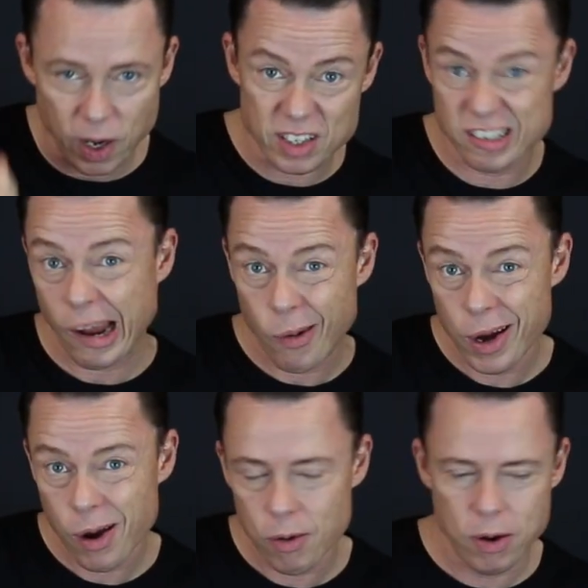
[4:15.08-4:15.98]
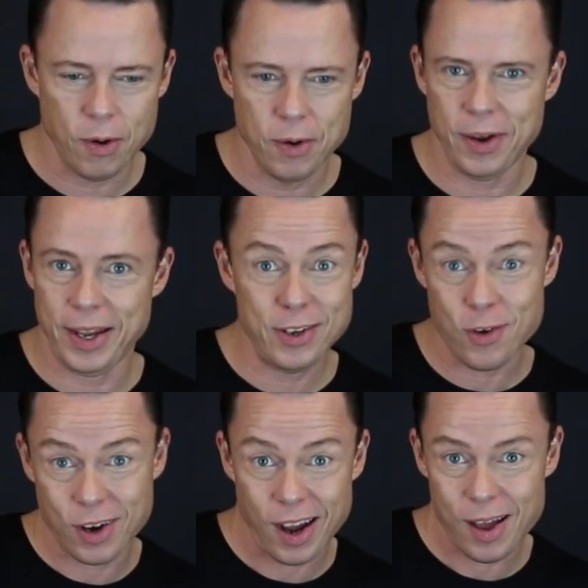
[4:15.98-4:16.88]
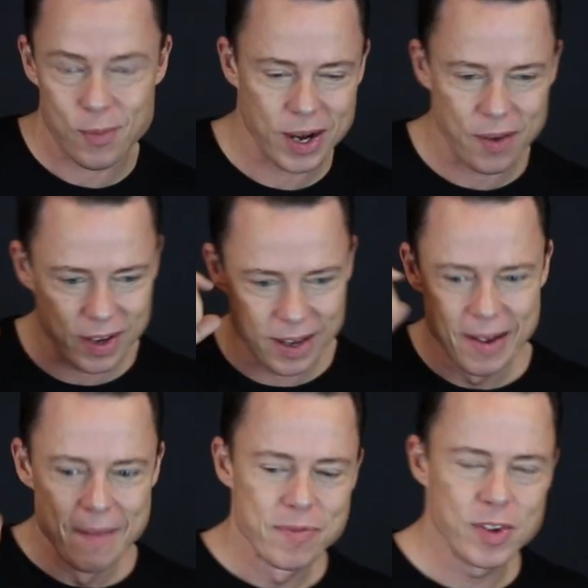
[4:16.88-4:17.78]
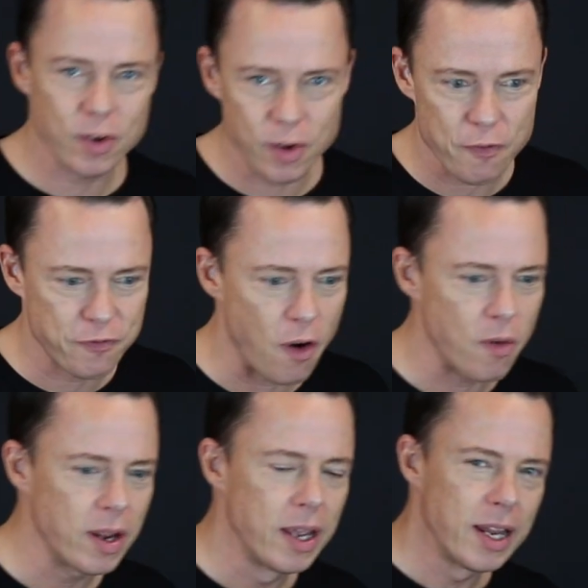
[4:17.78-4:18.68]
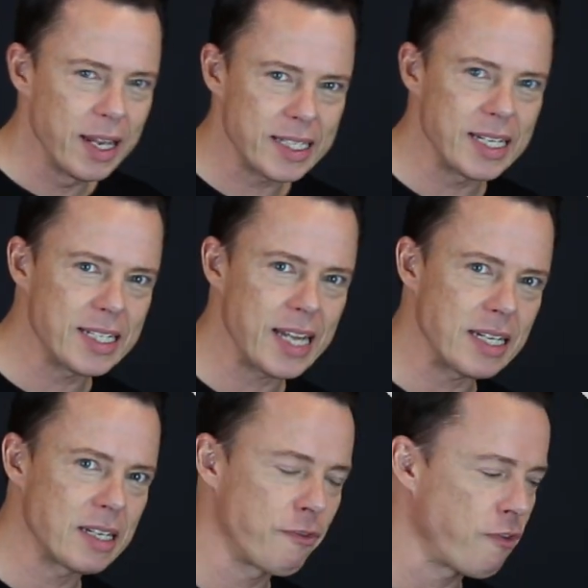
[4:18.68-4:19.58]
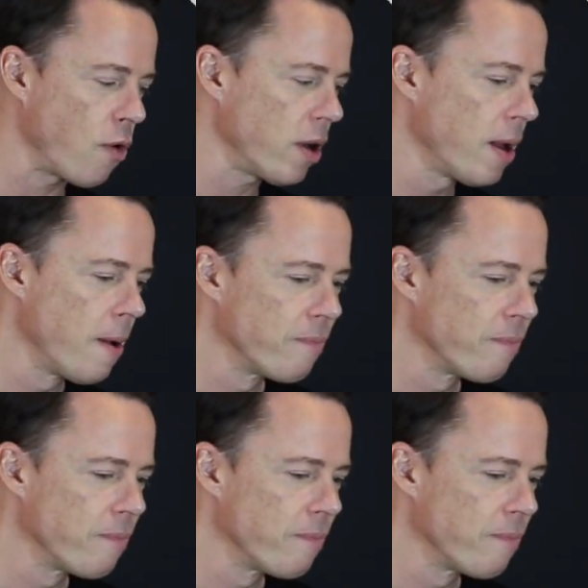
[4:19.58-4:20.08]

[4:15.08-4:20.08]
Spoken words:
stereo or in your car, whatever, you know, your phone, listen intensely for it.